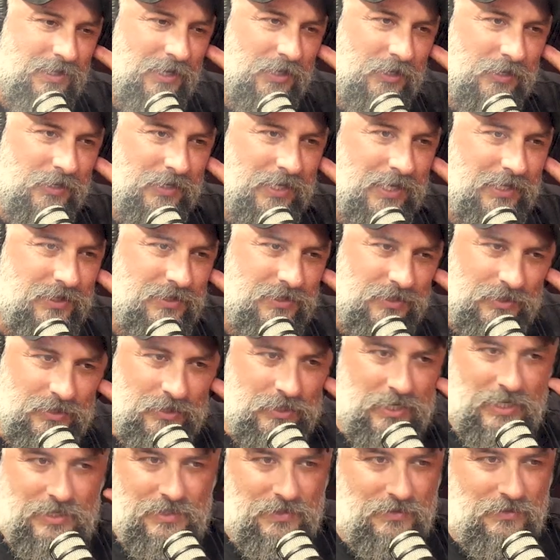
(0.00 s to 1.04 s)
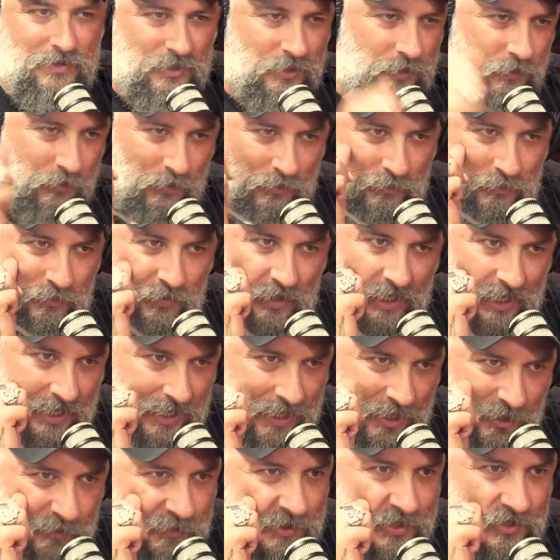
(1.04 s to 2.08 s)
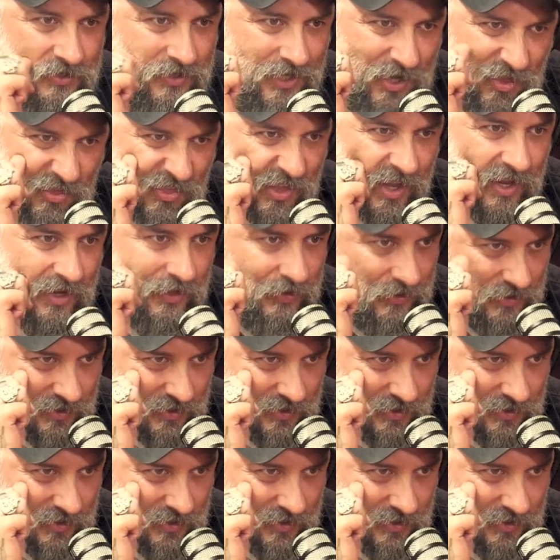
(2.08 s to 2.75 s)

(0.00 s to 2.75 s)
are you bringing helmets or anything,